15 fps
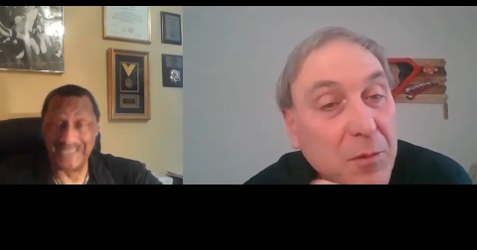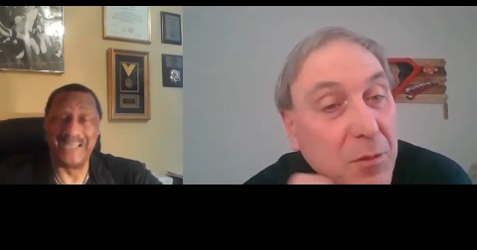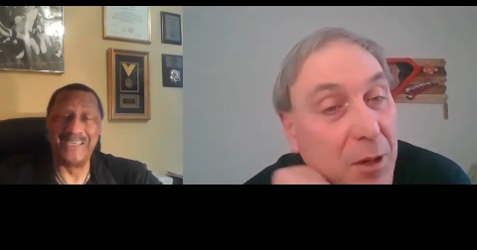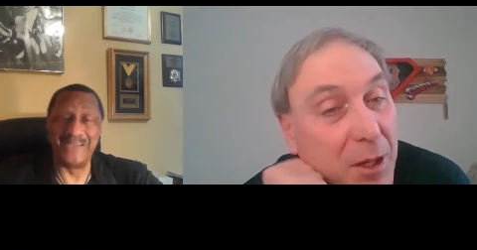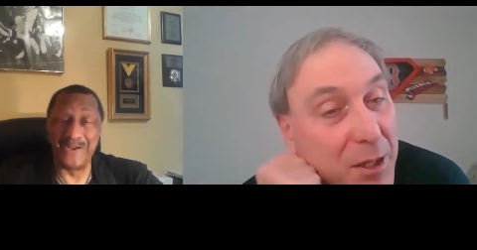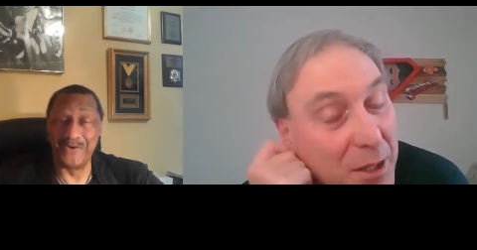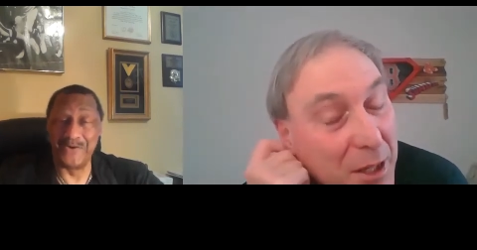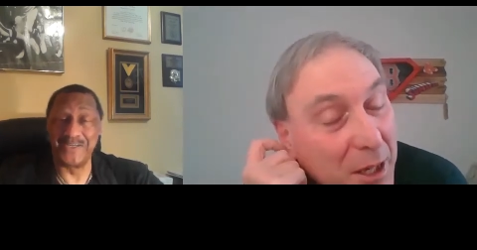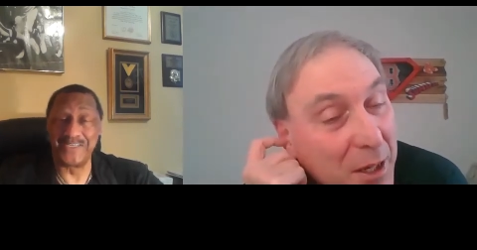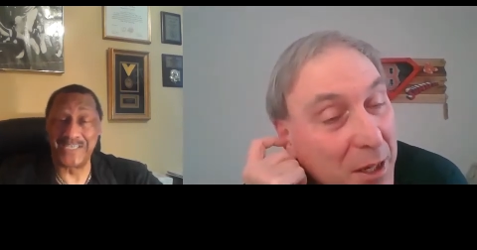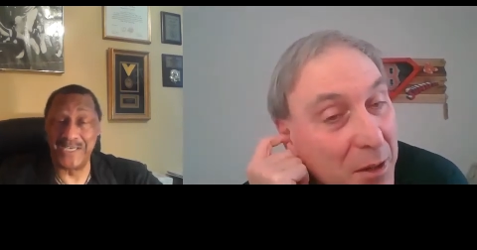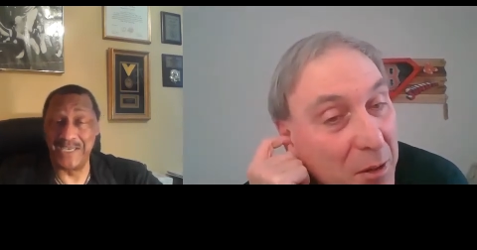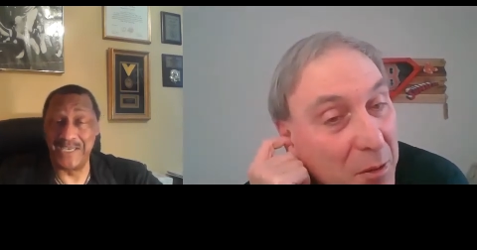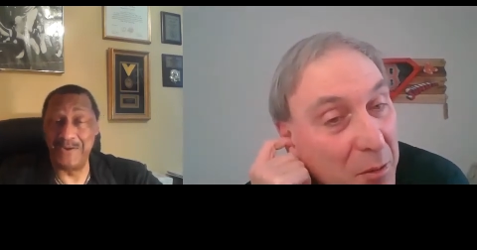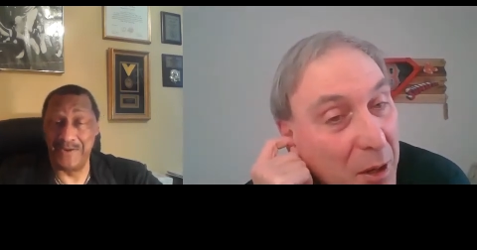Speaker 1: Right. You know, yeah.
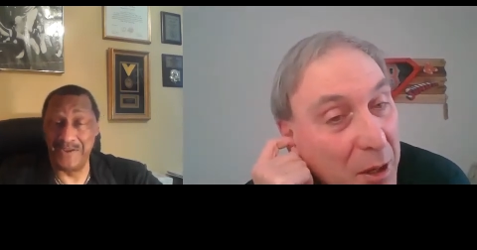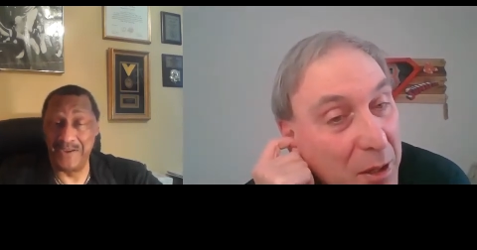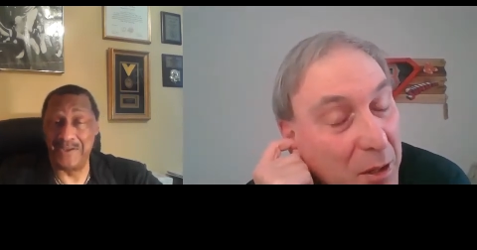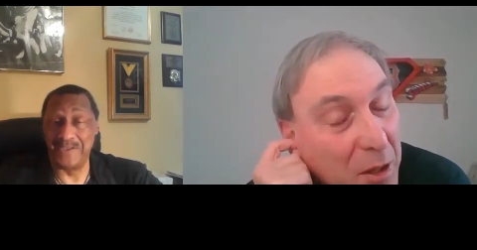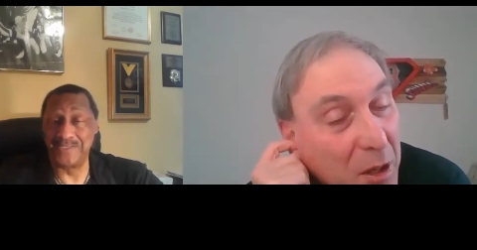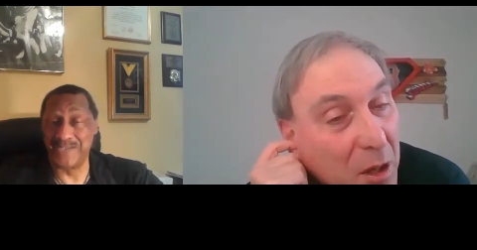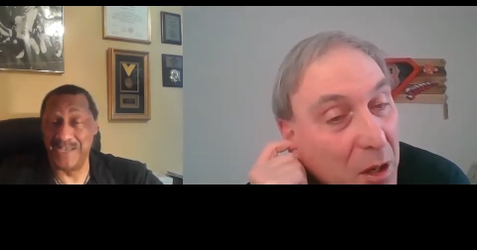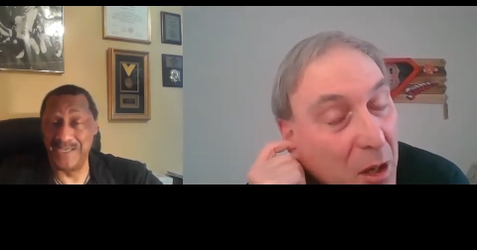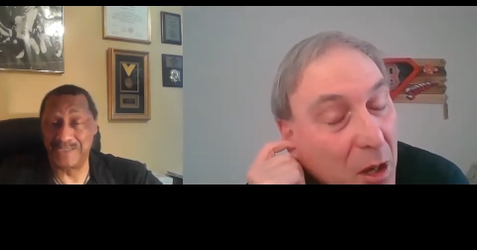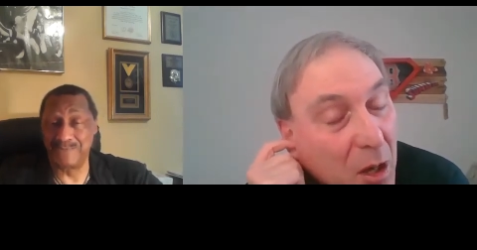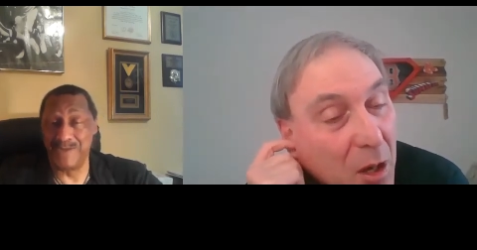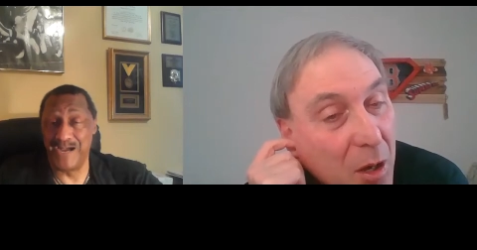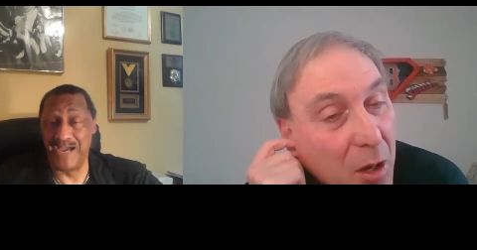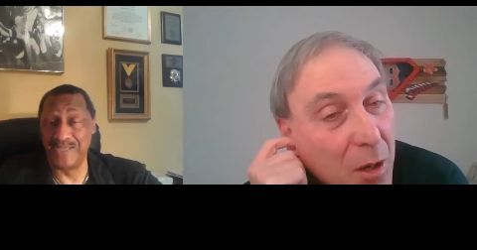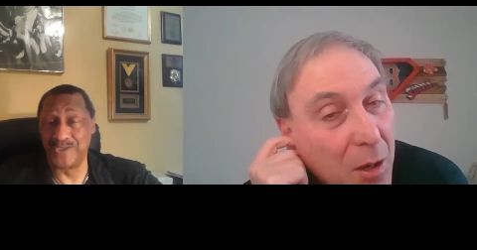He, right. his
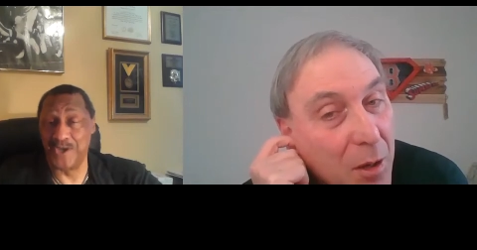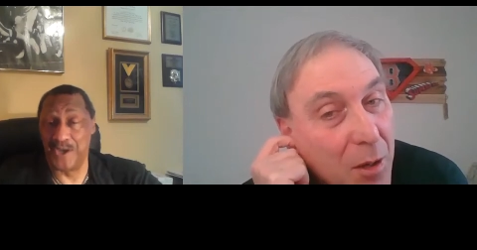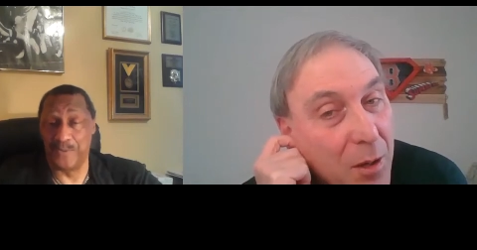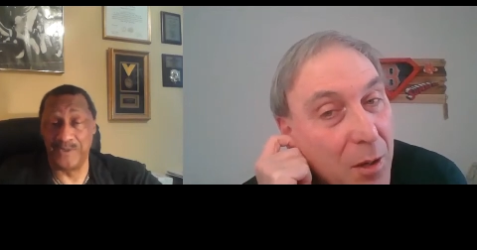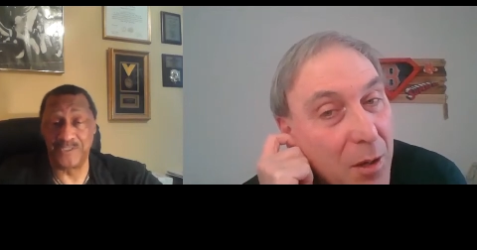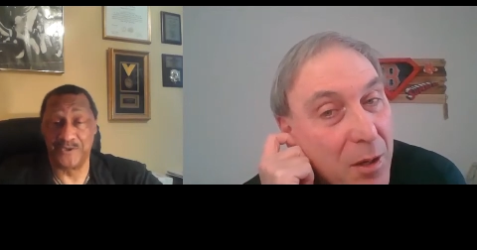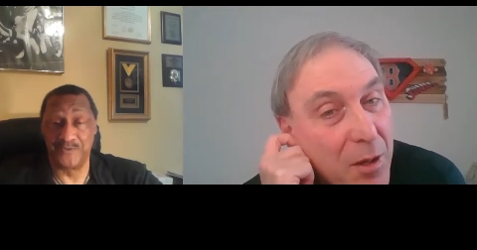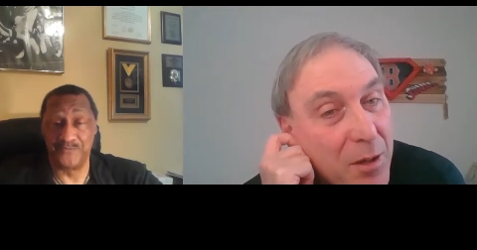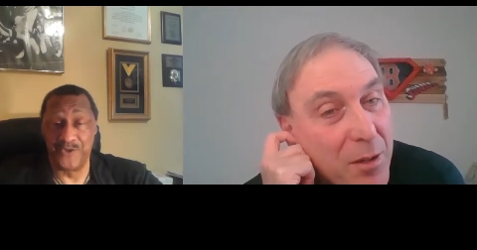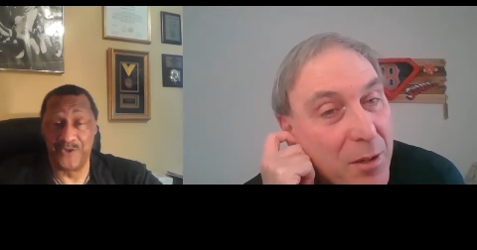mind's always on